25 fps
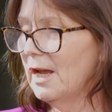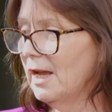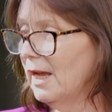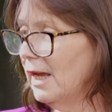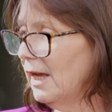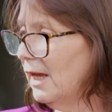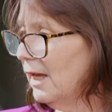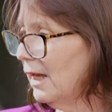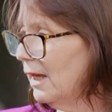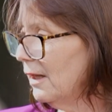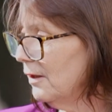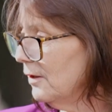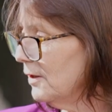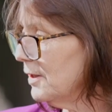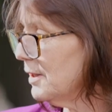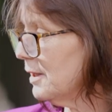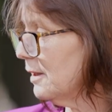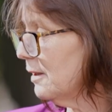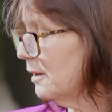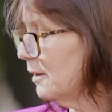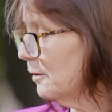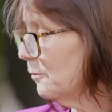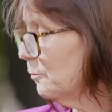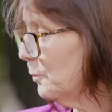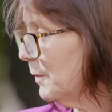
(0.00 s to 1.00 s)
and
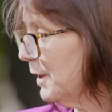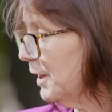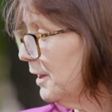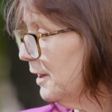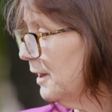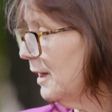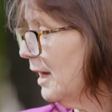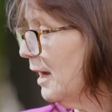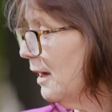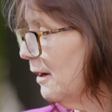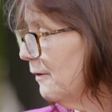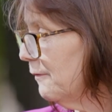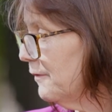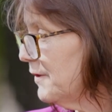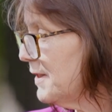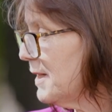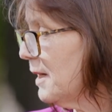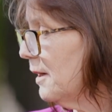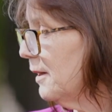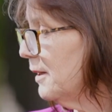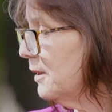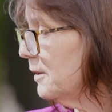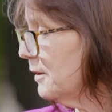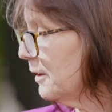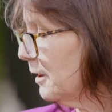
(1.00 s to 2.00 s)
uh, we have
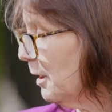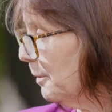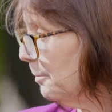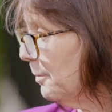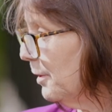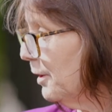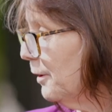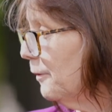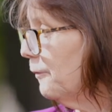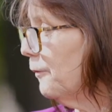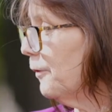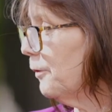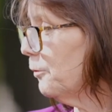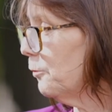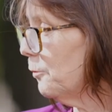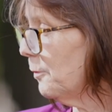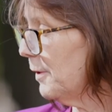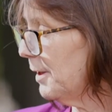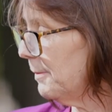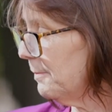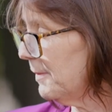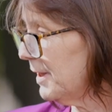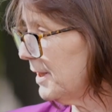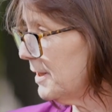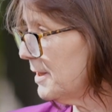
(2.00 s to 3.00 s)
signed a couple of
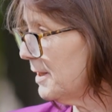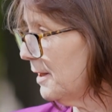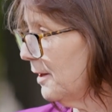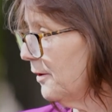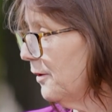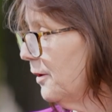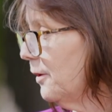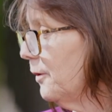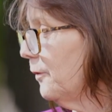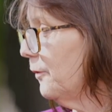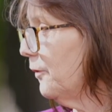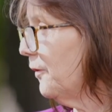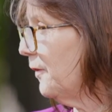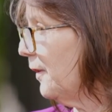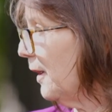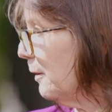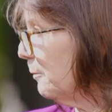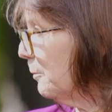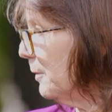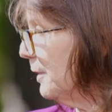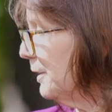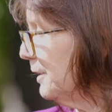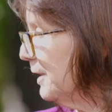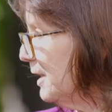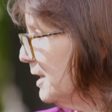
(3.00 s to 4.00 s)
agreements on those that
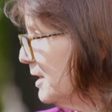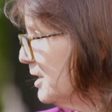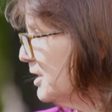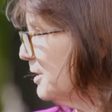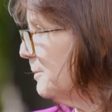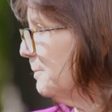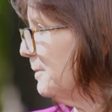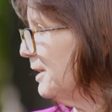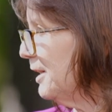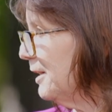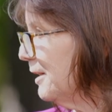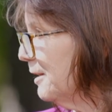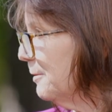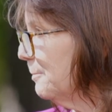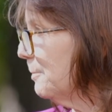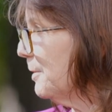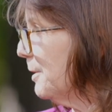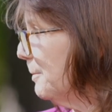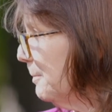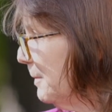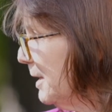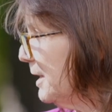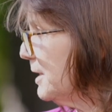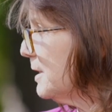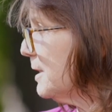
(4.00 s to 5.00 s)
will need to be
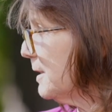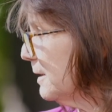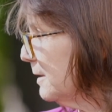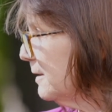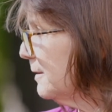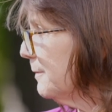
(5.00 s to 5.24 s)
implemented.